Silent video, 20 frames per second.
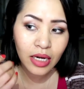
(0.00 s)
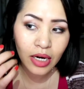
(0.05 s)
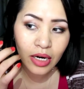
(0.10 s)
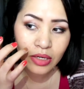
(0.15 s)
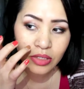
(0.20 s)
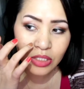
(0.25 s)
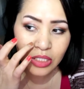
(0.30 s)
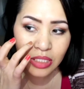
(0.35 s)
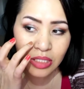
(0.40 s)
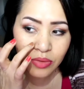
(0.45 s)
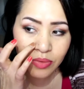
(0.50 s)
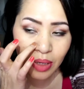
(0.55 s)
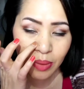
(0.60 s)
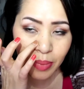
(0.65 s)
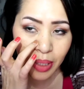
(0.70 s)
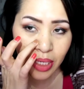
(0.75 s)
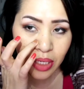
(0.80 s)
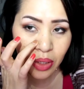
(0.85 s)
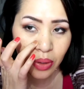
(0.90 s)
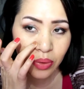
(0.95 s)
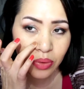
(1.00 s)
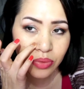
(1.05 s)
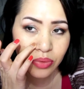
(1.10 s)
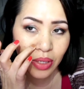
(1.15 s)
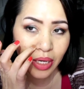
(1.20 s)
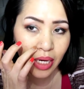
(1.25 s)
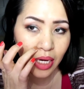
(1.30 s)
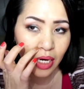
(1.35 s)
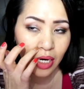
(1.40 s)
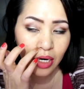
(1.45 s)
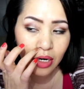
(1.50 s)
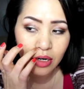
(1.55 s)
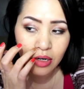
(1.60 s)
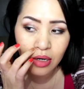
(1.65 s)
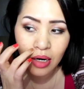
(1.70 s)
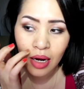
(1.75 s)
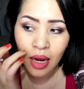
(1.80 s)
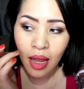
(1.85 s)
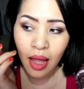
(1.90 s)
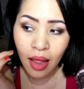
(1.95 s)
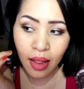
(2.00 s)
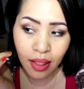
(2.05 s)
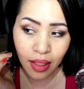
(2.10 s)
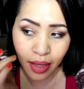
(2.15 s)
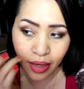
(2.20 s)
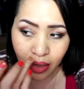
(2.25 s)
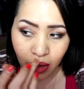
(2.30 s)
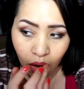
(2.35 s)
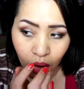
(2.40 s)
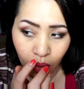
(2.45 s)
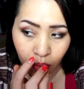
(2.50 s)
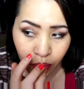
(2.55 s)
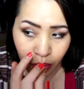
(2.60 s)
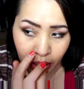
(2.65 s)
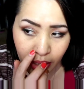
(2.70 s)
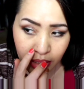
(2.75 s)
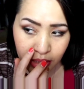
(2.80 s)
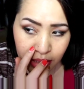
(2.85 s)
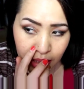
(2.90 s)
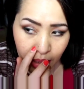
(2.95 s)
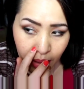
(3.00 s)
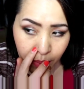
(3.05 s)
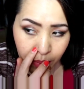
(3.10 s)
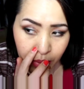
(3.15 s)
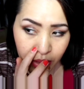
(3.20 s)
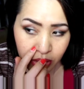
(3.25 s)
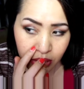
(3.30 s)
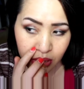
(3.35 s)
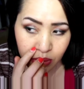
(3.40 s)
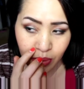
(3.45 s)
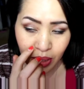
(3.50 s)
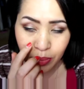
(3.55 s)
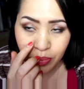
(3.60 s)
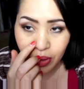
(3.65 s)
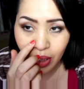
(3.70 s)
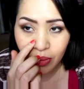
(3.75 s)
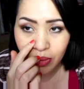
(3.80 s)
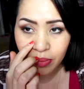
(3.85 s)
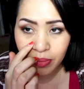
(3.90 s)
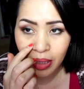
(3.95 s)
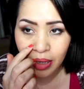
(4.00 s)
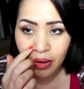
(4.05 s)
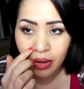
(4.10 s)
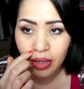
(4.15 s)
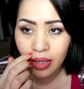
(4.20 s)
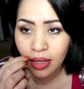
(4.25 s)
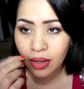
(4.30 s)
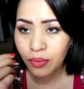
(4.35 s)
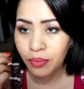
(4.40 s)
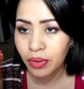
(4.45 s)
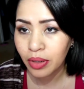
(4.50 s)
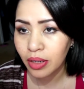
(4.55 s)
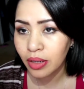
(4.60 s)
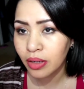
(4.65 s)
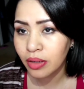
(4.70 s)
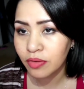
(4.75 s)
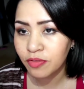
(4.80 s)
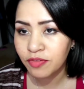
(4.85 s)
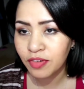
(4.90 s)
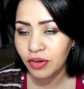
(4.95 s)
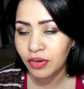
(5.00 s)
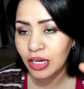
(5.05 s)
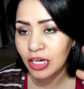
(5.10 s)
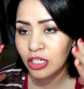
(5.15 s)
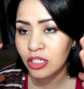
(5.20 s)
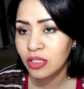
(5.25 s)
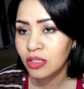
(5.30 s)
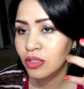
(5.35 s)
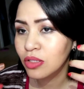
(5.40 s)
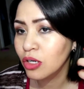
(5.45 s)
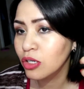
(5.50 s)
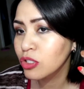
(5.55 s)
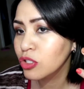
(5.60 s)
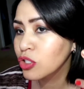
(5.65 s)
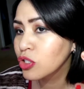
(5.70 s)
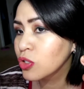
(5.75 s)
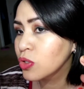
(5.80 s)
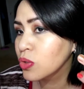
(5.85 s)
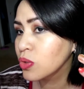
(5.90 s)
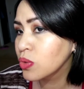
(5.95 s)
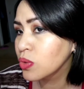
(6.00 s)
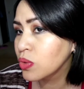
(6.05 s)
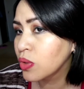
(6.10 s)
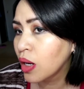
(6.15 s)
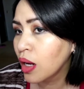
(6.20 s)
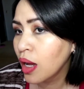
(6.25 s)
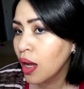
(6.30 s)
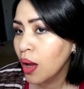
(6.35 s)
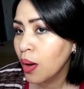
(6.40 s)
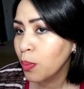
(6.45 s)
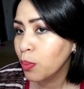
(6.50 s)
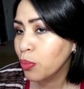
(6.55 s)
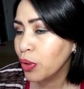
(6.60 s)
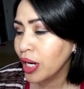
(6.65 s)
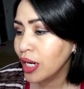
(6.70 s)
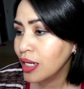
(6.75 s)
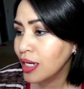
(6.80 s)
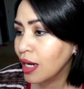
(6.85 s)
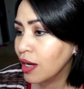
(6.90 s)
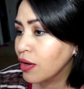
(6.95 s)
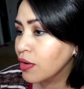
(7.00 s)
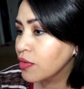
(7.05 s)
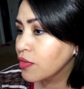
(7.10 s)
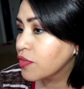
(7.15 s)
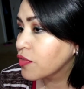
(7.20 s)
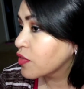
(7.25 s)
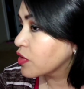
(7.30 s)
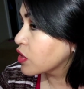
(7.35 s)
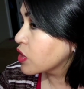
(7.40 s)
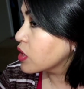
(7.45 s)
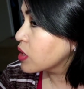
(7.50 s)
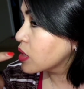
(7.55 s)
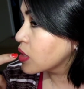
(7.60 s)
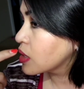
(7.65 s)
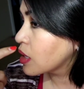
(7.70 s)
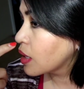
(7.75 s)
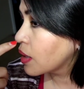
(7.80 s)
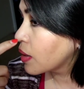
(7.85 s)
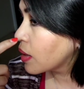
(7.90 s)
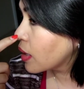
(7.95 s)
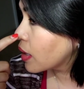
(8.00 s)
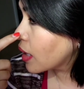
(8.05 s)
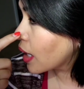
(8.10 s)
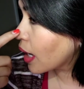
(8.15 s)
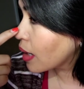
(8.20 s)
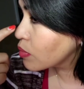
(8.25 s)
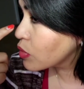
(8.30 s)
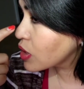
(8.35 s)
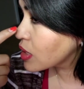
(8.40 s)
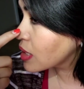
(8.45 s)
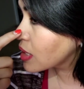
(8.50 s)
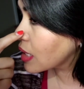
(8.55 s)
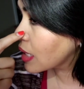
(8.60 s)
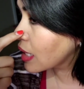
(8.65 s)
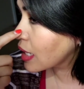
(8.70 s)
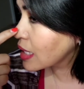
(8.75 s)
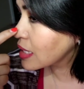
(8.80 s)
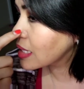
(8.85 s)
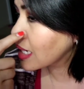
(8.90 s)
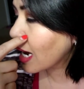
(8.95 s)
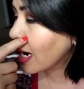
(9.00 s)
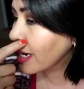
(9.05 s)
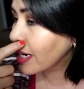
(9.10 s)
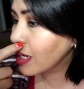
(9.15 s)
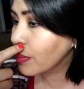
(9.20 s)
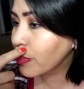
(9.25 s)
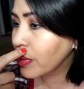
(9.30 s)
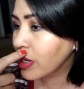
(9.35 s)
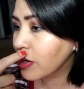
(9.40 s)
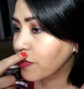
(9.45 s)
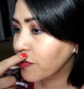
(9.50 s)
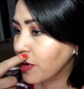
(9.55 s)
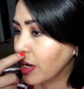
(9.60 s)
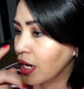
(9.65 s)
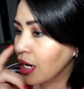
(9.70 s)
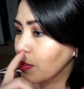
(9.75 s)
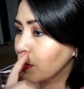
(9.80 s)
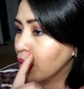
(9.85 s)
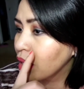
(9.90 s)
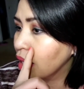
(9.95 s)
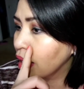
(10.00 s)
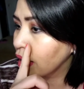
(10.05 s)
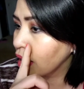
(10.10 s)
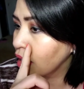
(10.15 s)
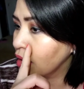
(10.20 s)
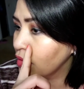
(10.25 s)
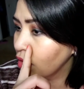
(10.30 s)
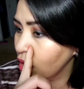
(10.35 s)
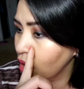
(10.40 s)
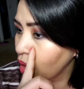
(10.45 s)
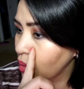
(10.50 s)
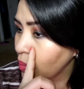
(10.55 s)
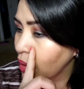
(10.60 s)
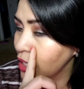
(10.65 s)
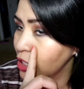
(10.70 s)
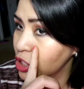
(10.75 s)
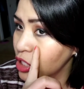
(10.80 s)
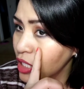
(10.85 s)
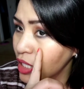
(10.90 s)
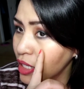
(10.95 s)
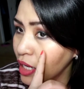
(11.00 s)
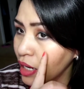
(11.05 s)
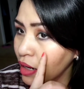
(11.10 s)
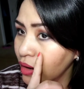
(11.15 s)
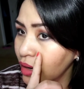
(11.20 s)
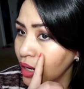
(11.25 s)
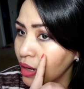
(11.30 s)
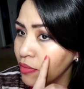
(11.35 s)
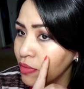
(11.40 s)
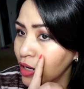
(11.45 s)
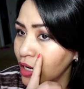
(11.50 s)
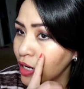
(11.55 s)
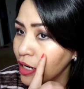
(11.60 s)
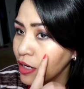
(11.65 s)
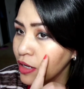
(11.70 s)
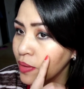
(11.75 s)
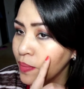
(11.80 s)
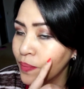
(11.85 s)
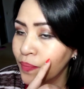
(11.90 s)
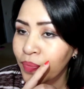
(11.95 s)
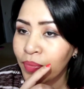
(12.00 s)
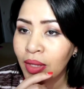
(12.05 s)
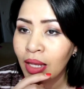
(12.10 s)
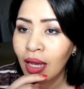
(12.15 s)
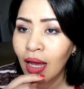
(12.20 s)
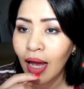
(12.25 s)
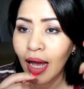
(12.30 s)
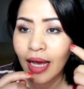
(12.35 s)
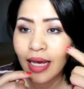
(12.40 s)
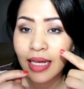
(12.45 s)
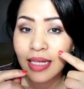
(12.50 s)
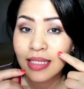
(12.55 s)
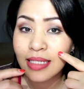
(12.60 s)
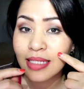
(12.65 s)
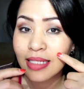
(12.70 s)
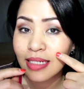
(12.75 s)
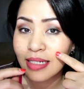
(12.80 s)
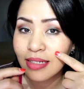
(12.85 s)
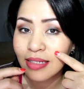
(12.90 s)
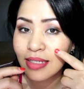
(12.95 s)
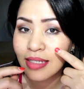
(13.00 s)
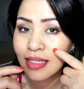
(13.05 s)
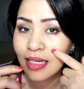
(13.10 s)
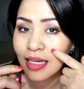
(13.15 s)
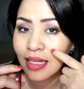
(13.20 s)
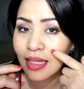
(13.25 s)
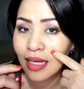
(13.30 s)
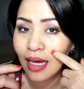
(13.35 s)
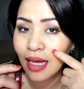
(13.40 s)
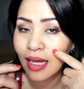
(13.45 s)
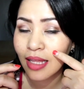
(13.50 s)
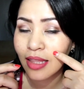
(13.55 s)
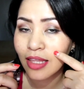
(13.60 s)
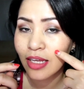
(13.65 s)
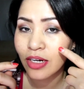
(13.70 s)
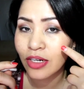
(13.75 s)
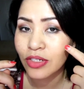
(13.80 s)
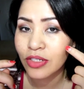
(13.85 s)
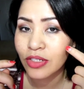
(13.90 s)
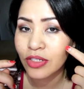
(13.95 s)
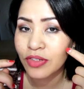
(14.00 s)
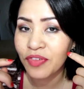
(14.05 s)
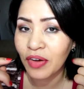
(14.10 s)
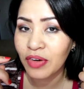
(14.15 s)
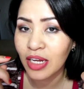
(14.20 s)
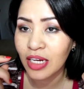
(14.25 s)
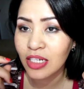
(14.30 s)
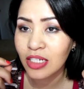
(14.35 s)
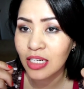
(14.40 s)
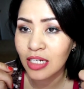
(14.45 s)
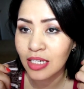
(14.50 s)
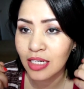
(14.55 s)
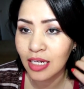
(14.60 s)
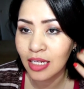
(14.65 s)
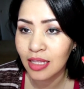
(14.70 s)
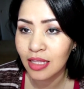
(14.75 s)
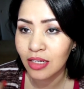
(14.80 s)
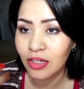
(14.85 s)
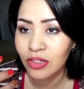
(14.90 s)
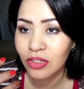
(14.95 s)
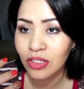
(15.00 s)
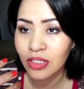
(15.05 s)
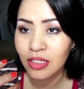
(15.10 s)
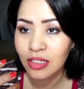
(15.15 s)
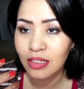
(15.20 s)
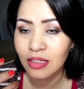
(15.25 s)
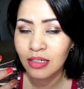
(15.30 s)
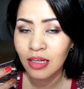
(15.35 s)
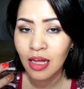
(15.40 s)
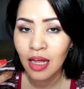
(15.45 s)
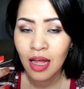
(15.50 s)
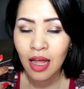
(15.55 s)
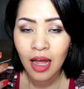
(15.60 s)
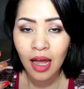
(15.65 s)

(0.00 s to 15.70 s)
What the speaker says: there, just around my nose right here. Like always, this is my problem area where foundation starts to break down first. I'm just seeing a tiny bit of fading, but like even on my cheek area right here, I can still see that there's foundation and there's still